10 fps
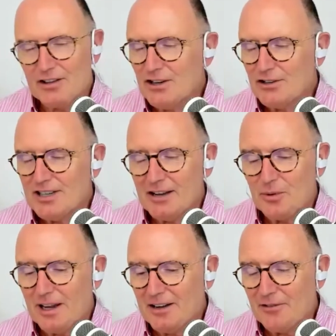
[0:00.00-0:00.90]
no doubt
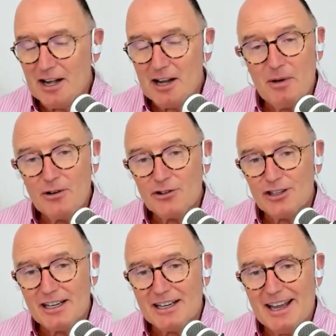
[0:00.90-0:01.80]
we get very
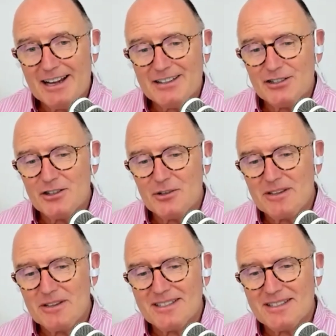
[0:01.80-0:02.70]
emotionally connected to the
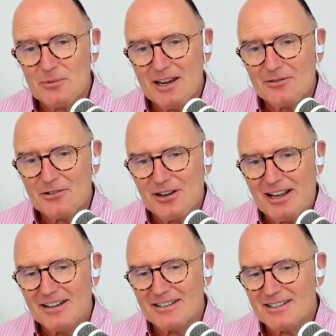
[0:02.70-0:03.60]
business that we have created.